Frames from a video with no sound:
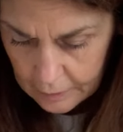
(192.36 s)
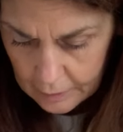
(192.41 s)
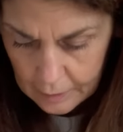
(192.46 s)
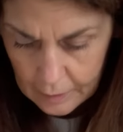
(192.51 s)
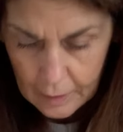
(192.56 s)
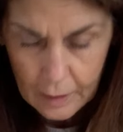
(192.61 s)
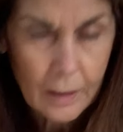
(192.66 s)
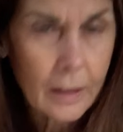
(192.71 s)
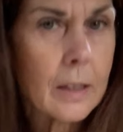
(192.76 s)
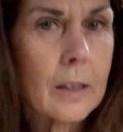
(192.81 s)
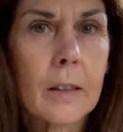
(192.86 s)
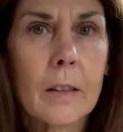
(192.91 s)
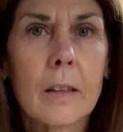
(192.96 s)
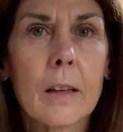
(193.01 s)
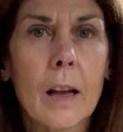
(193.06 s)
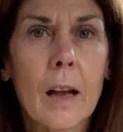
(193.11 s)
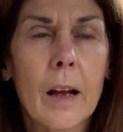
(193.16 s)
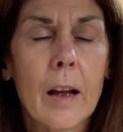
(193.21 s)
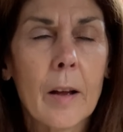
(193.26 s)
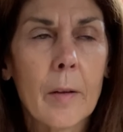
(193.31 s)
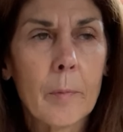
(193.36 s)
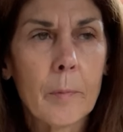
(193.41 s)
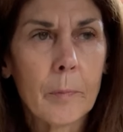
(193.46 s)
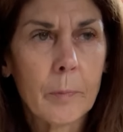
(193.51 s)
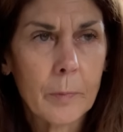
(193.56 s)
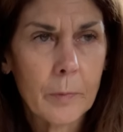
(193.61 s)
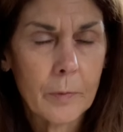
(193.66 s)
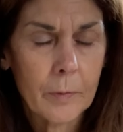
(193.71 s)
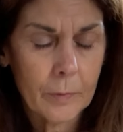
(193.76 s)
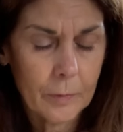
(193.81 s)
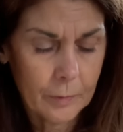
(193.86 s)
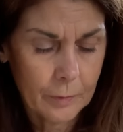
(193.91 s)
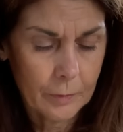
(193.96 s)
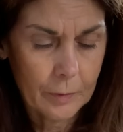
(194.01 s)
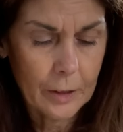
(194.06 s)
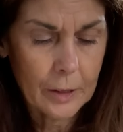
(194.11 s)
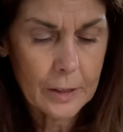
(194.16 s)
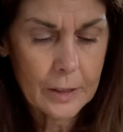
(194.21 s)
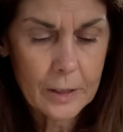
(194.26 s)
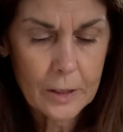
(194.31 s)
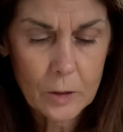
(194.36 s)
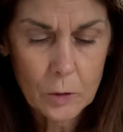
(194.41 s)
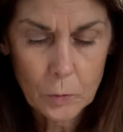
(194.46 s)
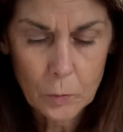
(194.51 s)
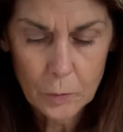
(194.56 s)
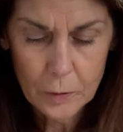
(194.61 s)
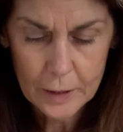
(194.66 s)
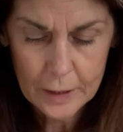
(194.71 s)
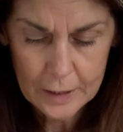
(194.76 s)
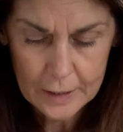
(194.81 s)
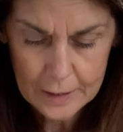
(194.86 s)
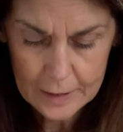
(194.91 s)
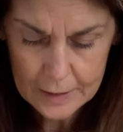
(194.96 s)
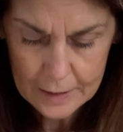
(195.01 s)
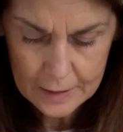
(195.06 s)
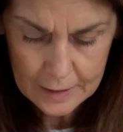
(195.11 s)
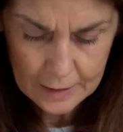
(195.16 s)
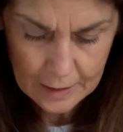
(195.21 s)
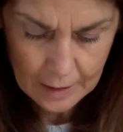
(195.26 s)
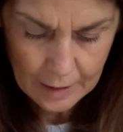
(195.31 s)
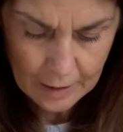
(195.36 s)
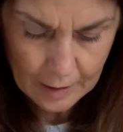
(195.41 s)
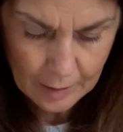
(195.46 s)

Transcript: And I first saw these